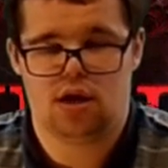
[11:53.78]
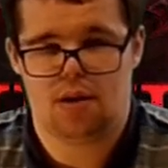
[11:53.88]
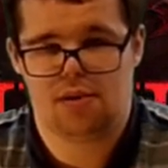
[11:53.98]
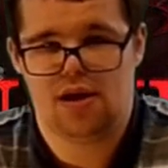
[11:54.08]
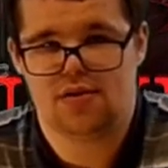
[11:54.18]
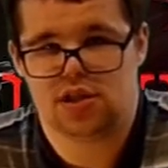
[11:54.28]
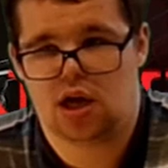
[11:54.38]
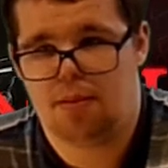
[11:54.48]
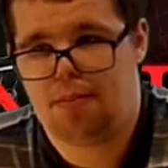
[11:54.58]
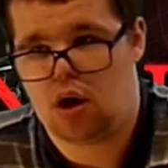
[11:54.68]
I believe it's
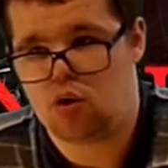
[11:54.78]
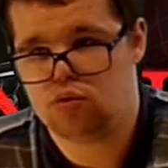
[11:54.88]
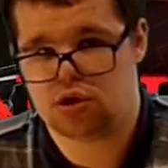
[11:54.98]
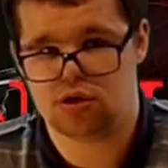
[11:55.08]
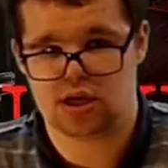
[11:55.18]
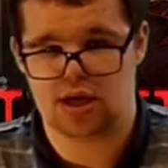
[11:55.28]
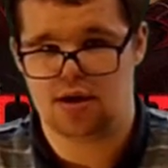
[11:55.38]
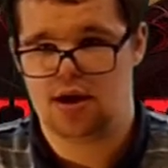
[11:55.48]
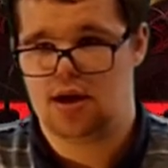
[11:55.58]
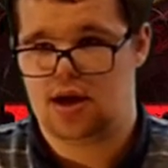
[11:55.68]
like a pole, so
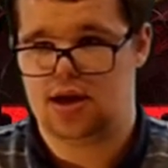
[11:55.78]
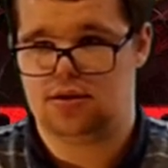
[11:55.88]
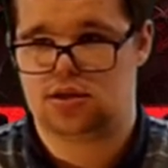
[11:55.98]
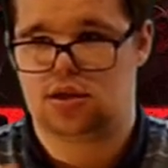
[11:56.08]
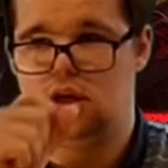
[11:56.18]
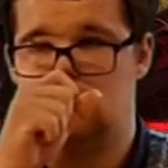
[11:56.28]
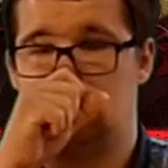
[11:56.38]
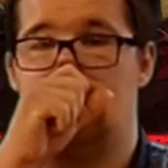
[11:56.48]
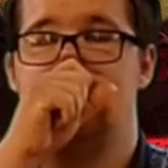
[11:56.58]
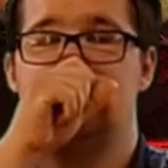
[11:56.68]
he
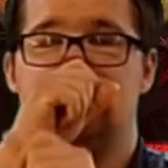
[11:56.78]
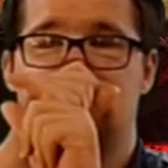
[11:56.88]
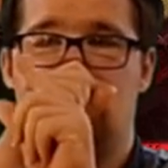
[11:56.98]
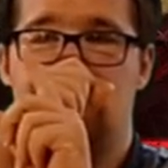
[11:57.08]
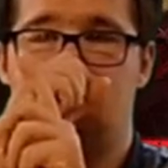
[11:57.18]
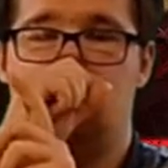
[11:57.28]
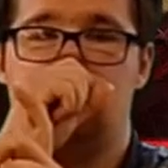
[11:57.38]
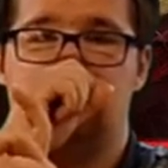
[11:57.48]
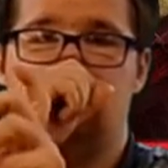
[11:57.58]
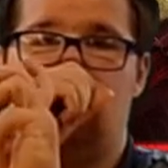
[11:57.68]
slices, so he
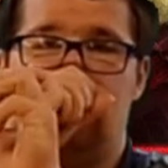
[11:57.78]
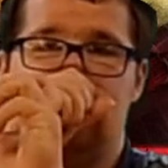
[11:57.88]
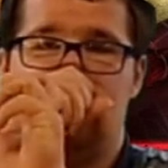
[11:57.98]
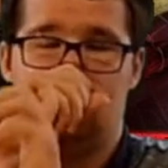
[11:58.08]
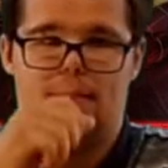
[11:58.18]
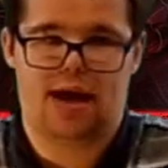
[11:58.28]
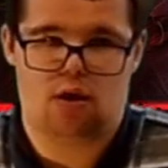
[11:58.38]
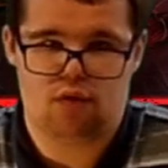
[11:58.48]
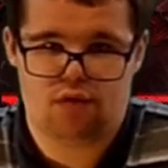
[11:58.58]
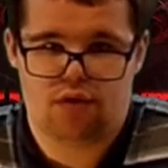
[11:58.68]
puts it right in her
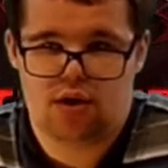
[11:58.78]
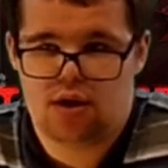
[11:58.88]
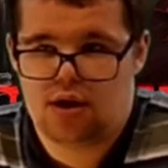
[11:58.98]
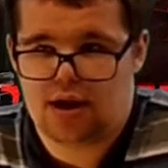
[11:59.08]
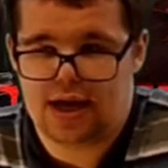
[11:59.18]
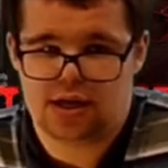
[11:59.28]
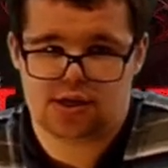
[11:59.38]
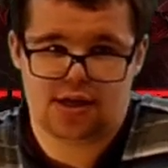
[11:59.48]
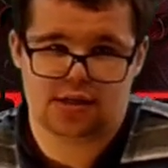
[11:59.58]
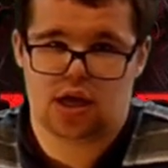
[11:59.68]
mouth, and
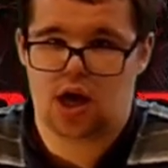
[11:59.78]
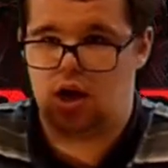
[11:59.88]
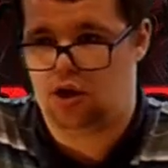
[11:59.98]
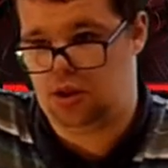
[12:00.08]
she is hung on